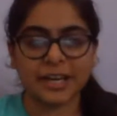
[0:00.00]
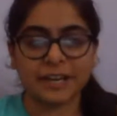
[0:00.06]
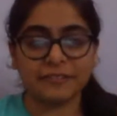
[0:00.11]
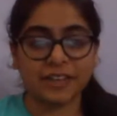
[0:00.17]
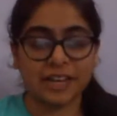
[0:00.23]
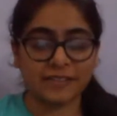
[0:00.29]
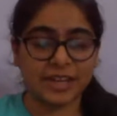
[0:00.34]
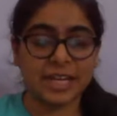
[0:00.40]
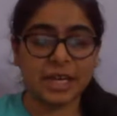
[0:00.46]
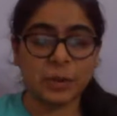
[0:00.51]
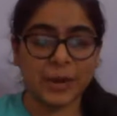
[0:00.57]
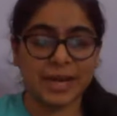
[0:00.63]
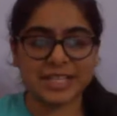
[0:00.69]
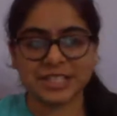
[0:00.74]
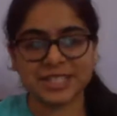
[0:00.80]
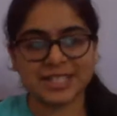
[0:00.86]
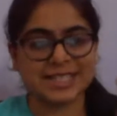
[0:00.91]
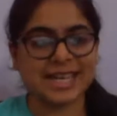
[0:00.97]
If you have any
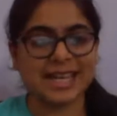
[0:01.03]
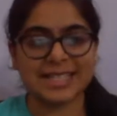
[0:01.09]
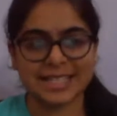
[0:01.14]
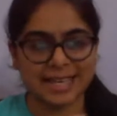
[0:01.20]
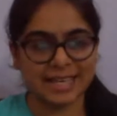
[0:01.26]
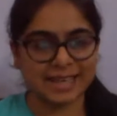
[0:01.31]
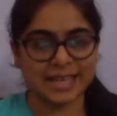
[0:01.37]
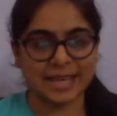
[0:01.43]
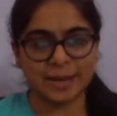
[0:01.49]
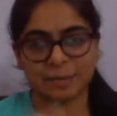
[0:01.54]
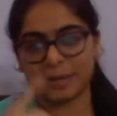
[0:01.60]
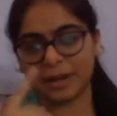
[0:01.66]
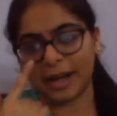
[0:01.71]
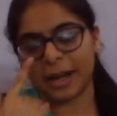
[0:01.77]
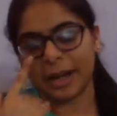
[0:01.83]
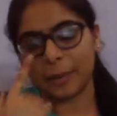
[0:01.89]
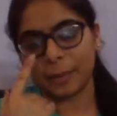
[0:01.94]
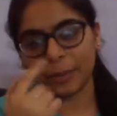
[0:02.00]
questions, I'll take them
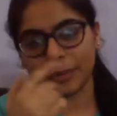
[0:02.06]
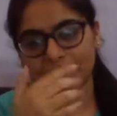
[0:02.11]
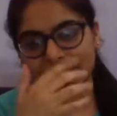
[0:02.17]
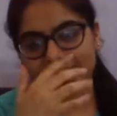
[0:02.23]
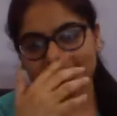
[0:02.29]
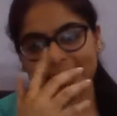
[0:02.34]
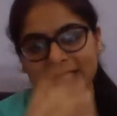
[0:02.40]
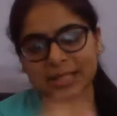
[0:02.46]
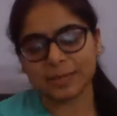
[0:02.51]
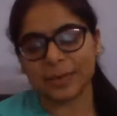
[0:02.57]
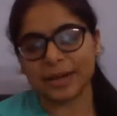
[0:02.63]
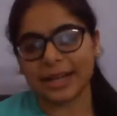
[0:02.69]
post this.